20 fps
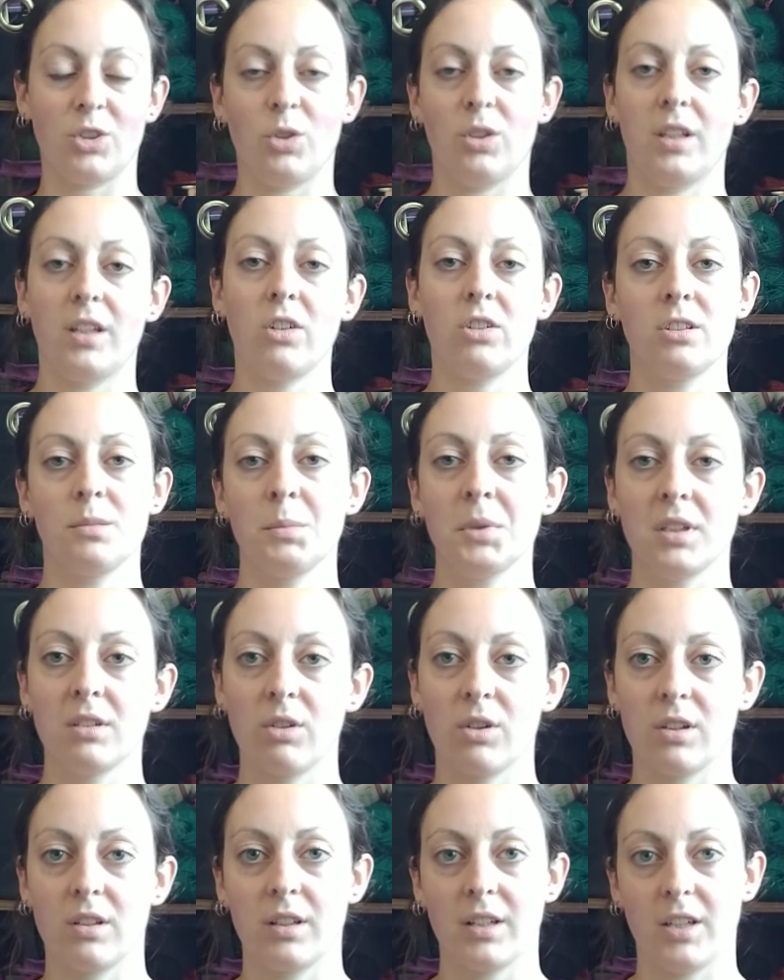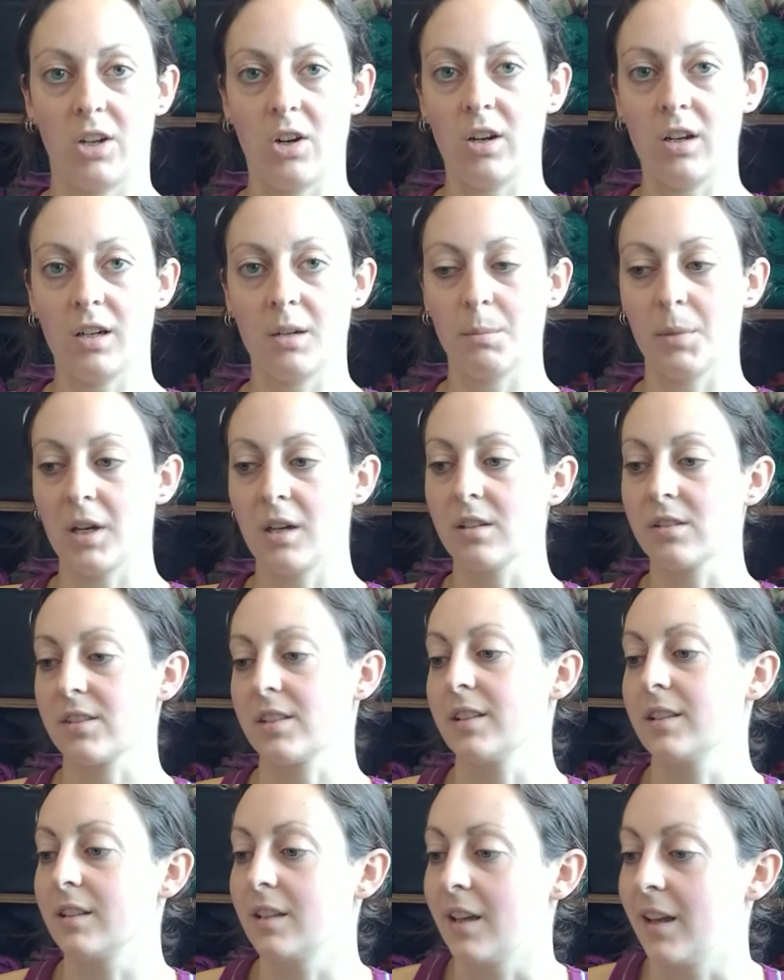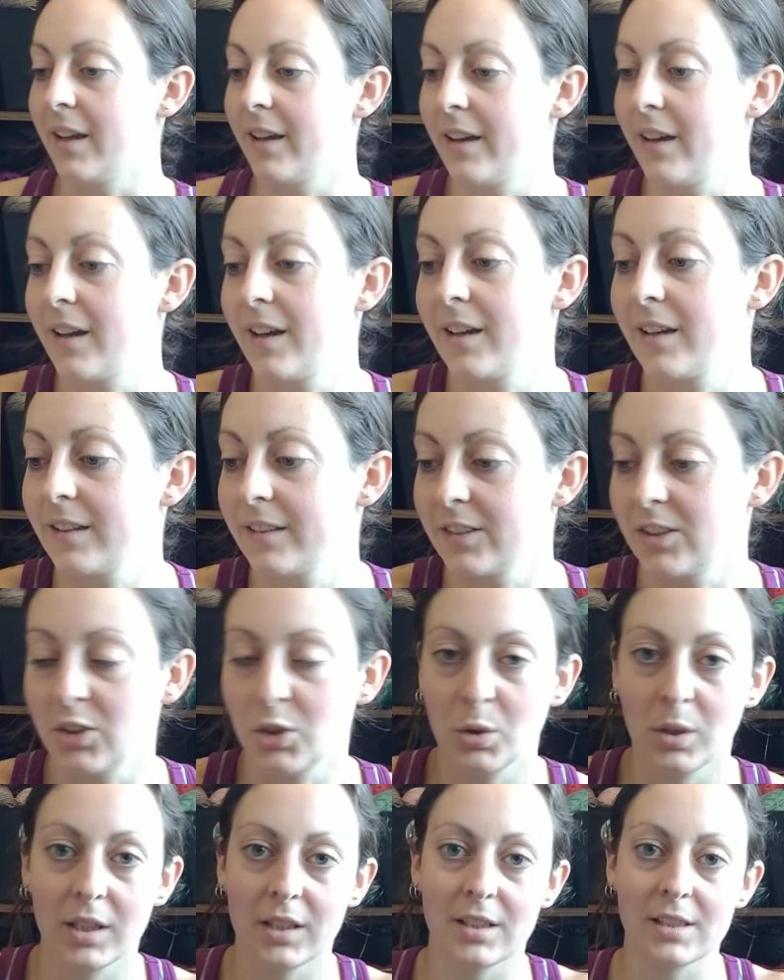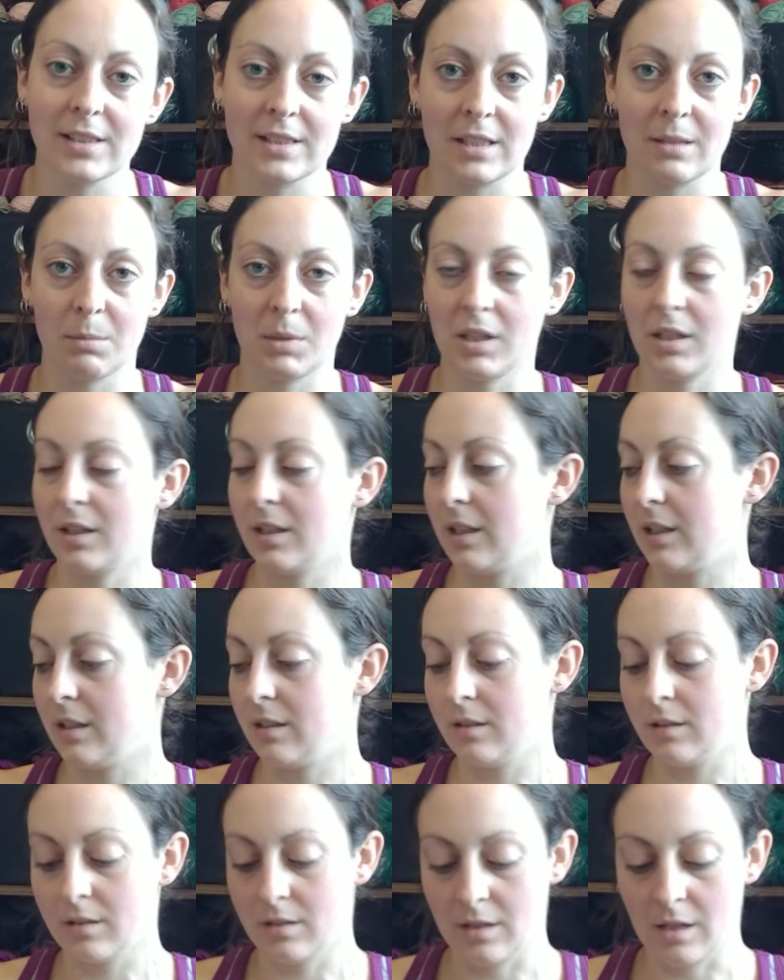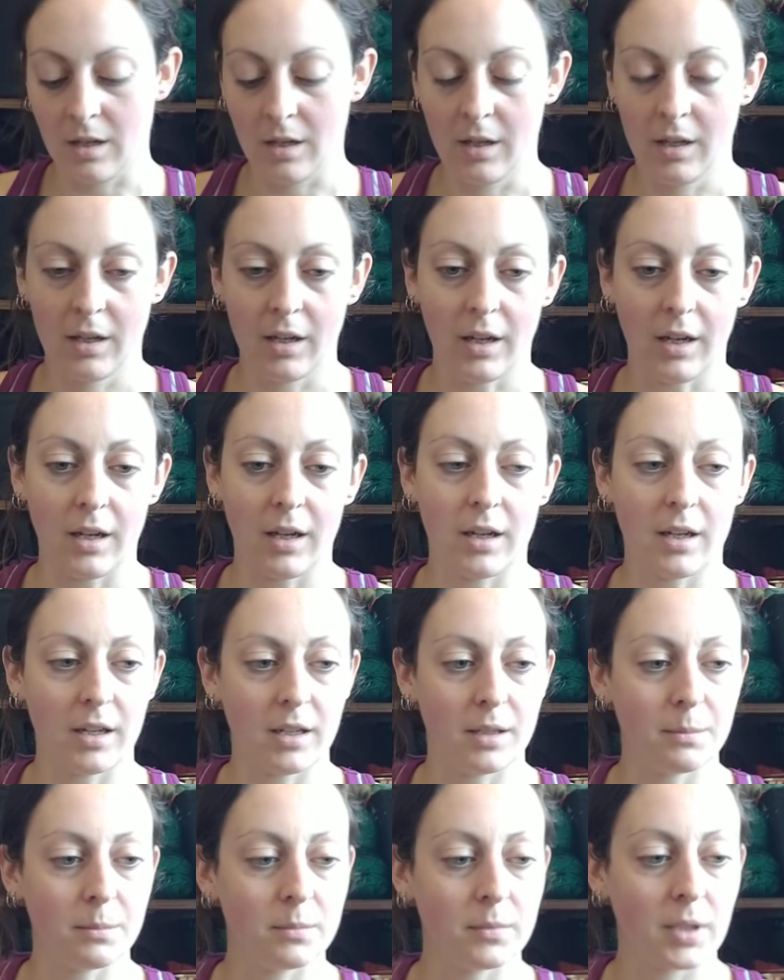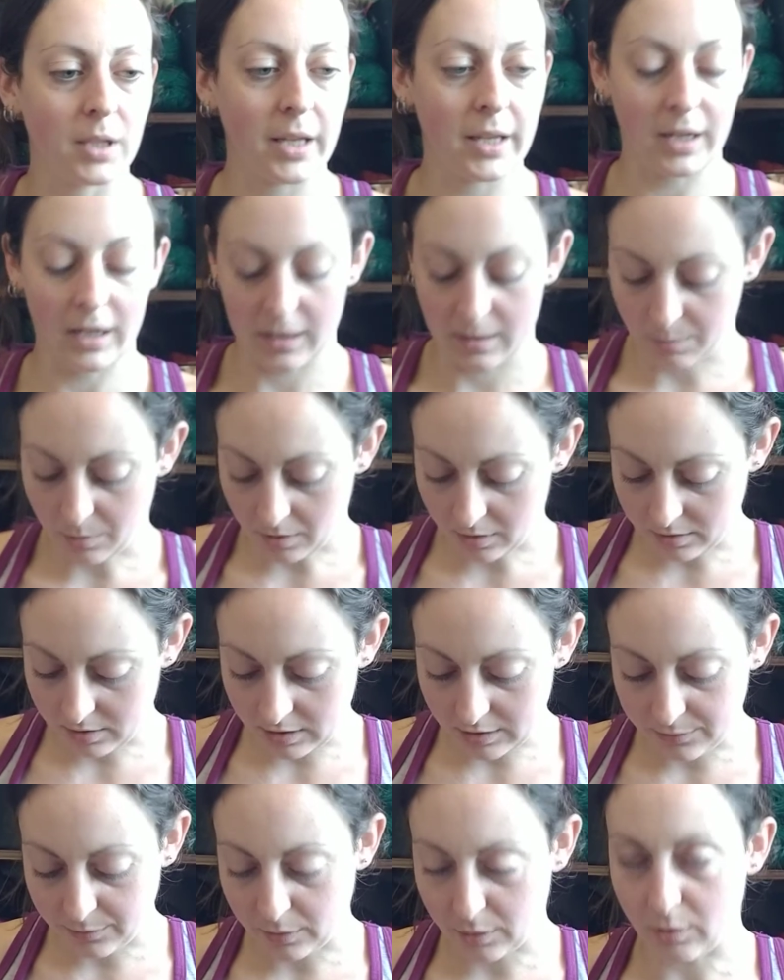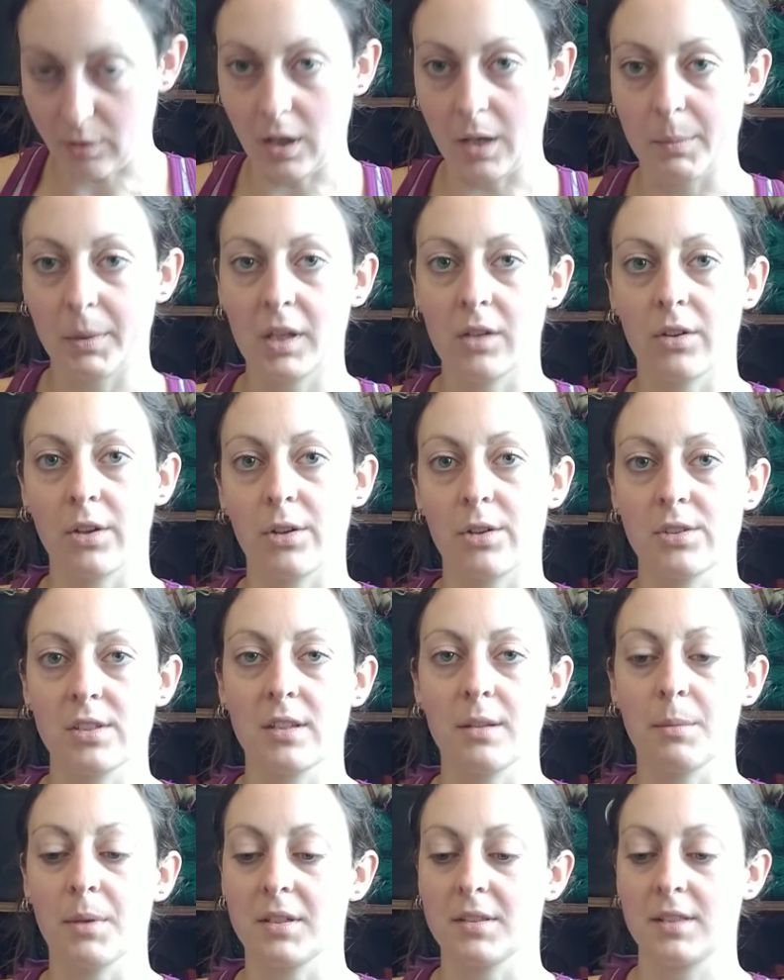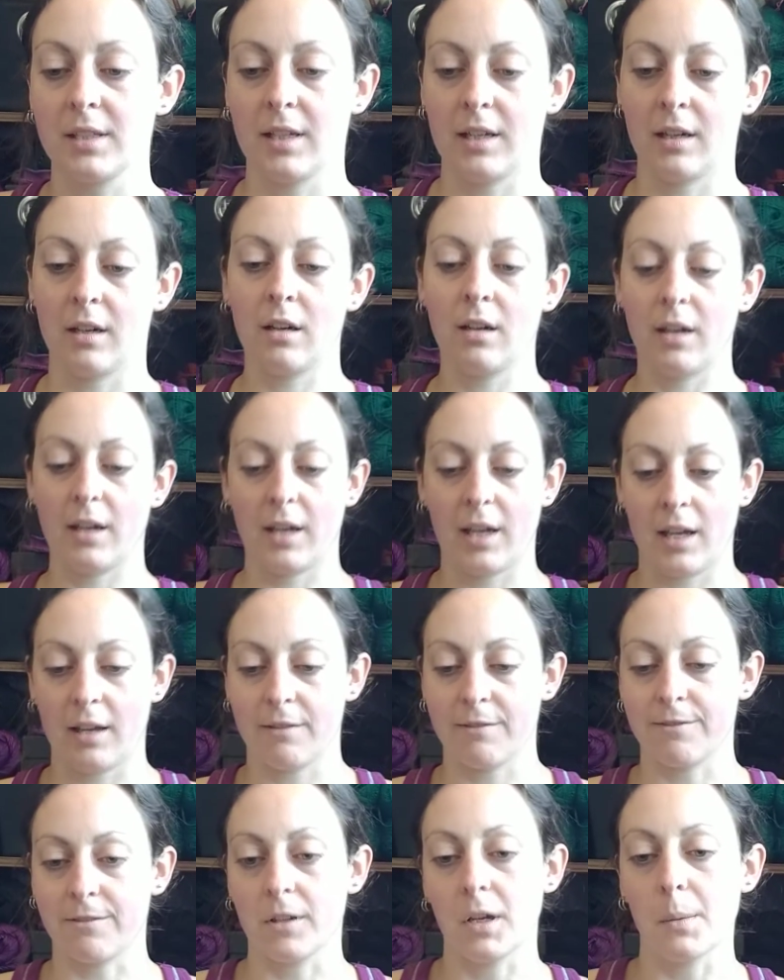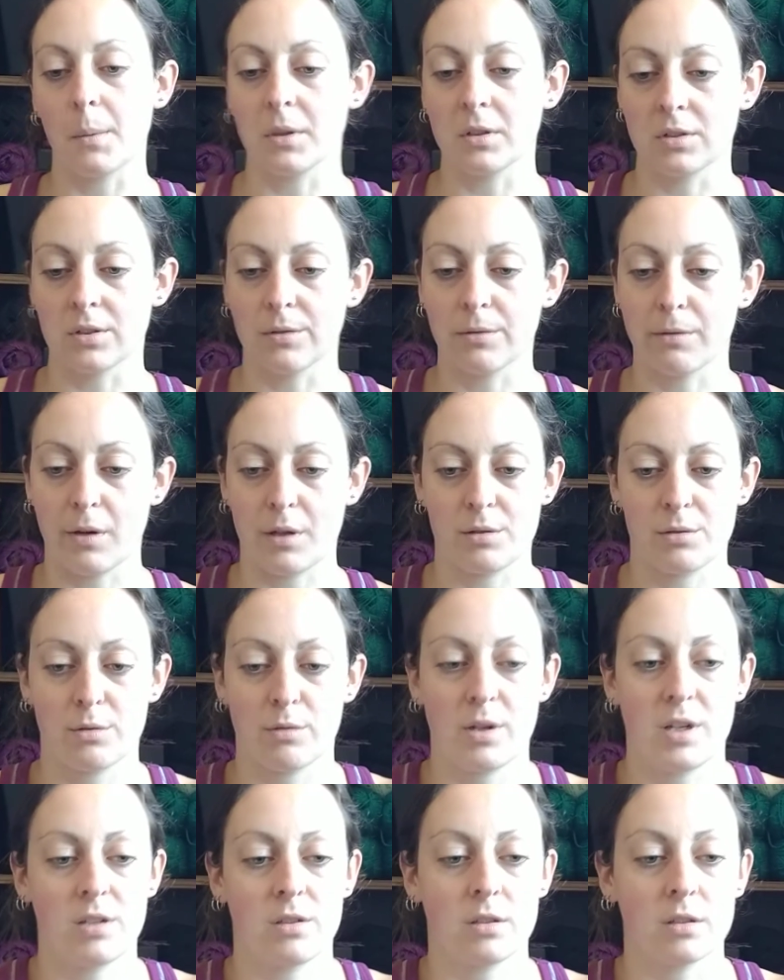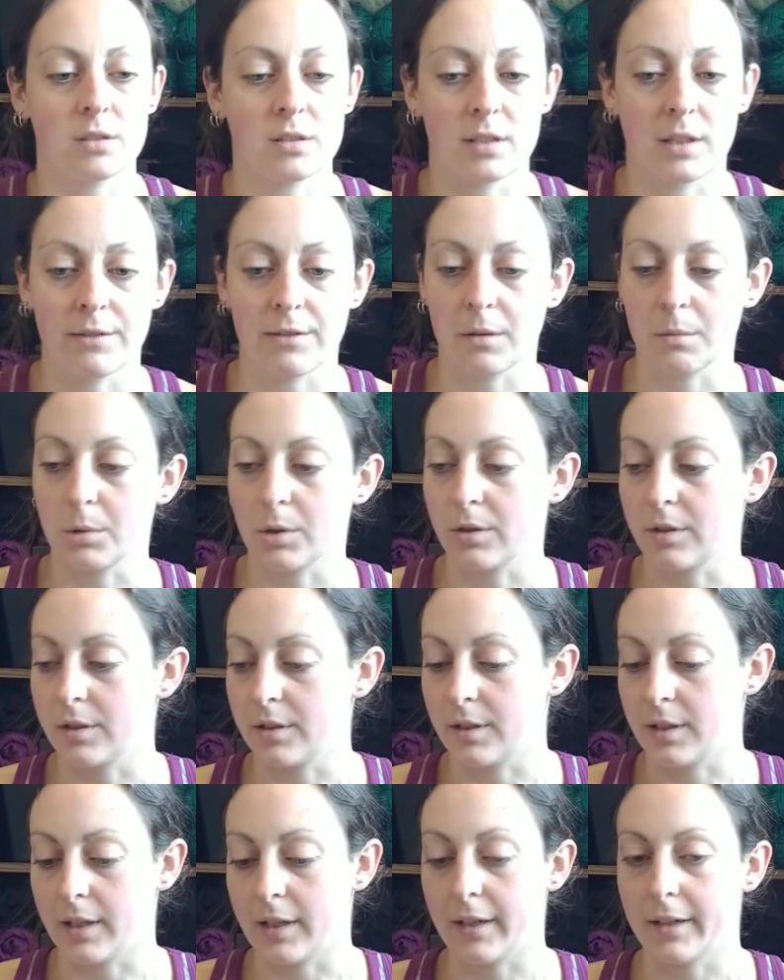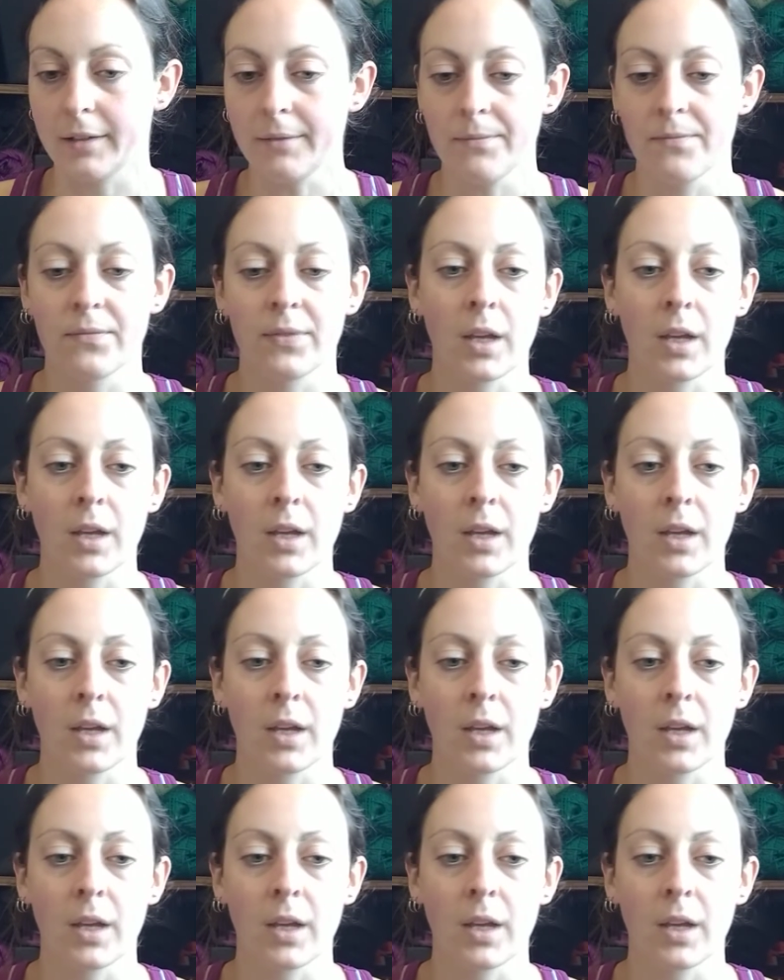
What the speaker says: to the ultimate acrylic yarn comparison. You get to see me again, and I apologize for the grimy clothes and the messy hair. I have a bunch of restoration stuff I'm doing today.